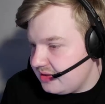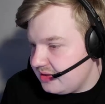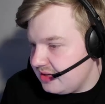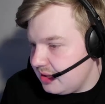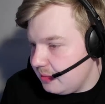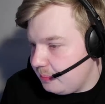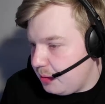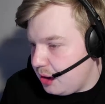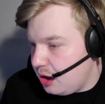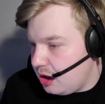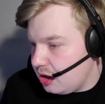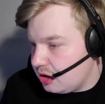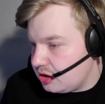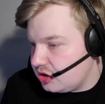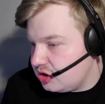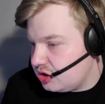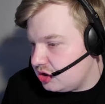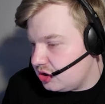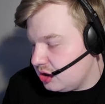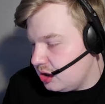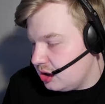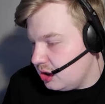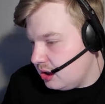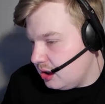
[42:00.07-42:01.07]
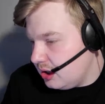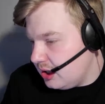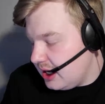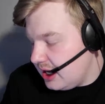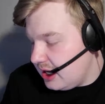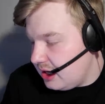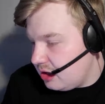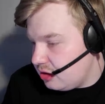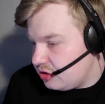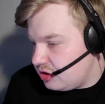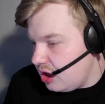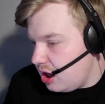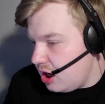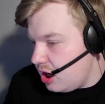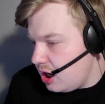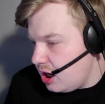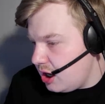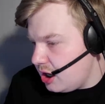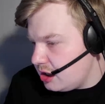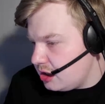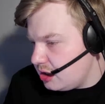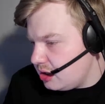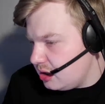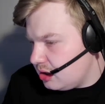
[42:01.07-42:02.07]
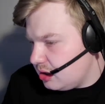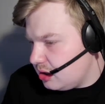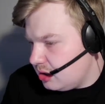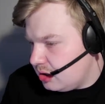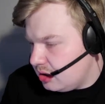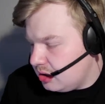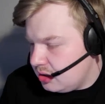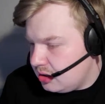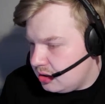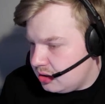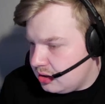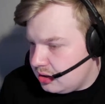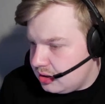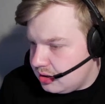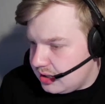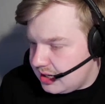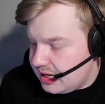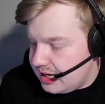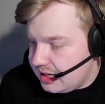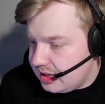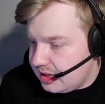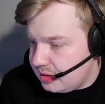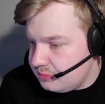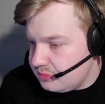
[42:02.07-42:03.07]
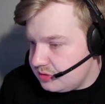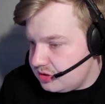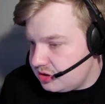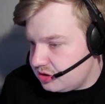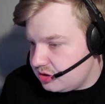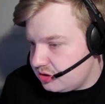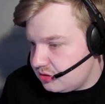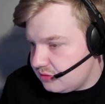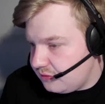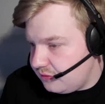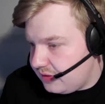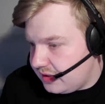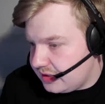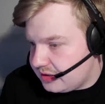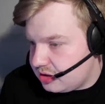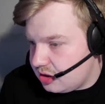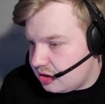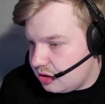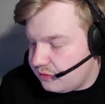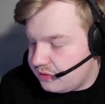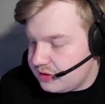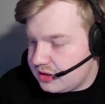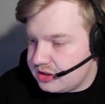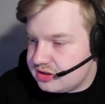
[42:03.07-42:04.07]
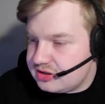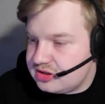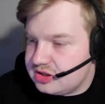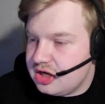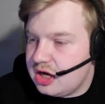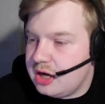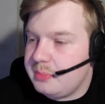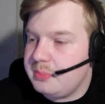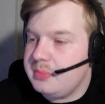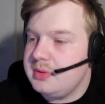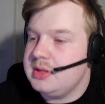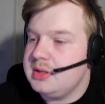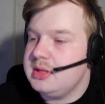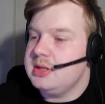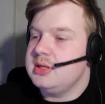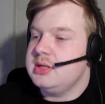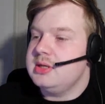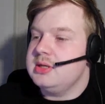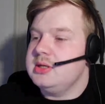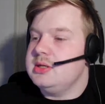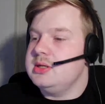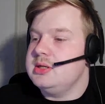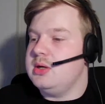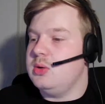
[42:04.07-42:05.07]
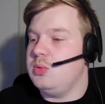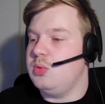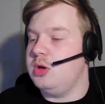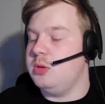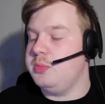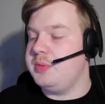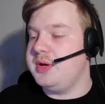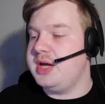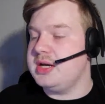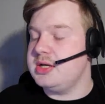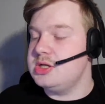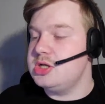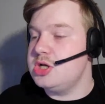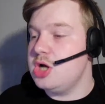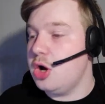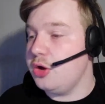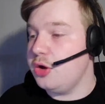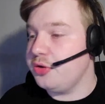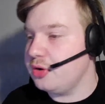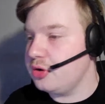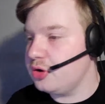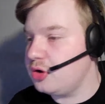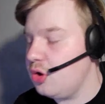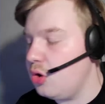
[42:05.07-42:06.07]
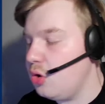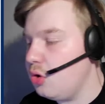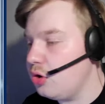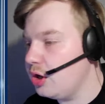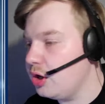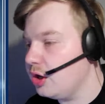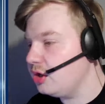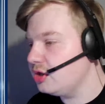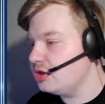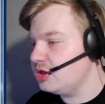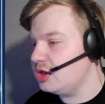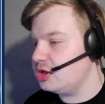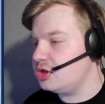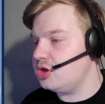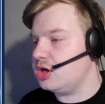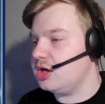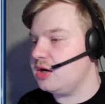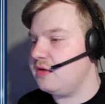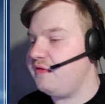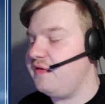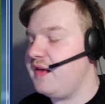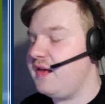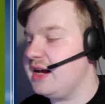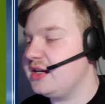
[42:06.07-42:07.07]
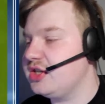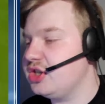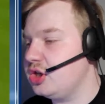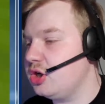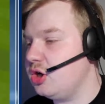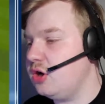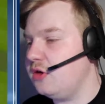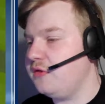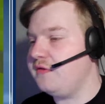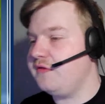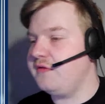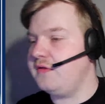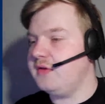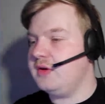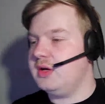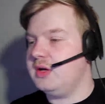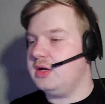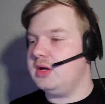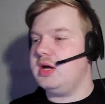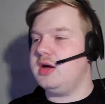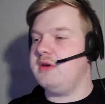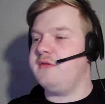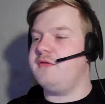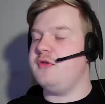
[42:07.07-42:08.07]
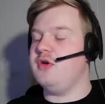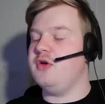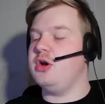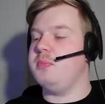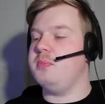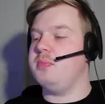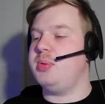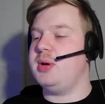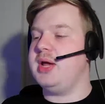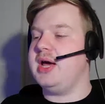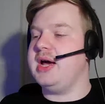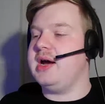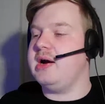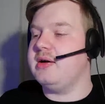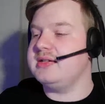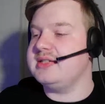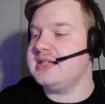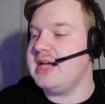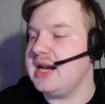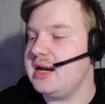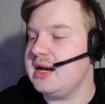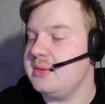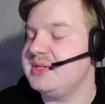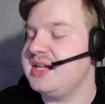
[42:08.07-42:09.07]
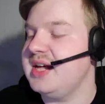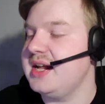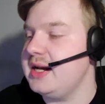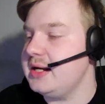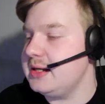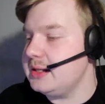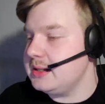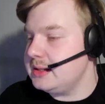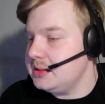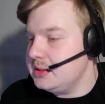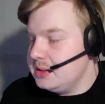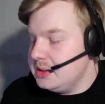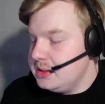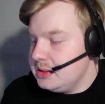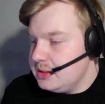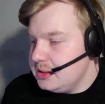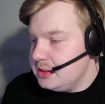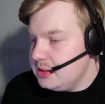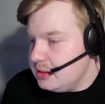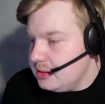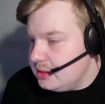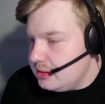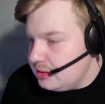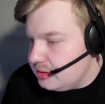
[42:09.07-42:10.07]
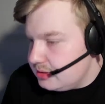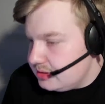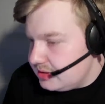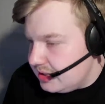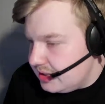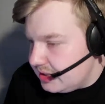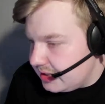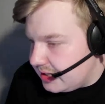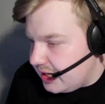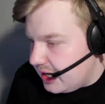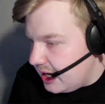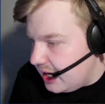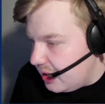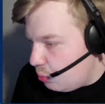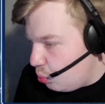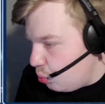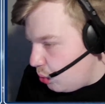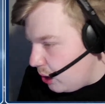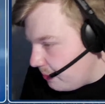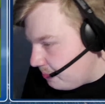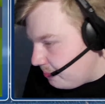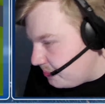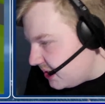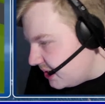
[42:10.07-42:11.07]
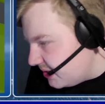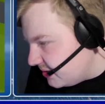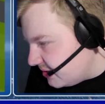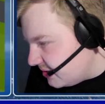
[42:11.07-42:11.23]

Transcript: the box. Header down. Adams flicked it over the top. Will be another corner because it took a deflection off a Fulham player as Adams hit it. See it again. Whipped into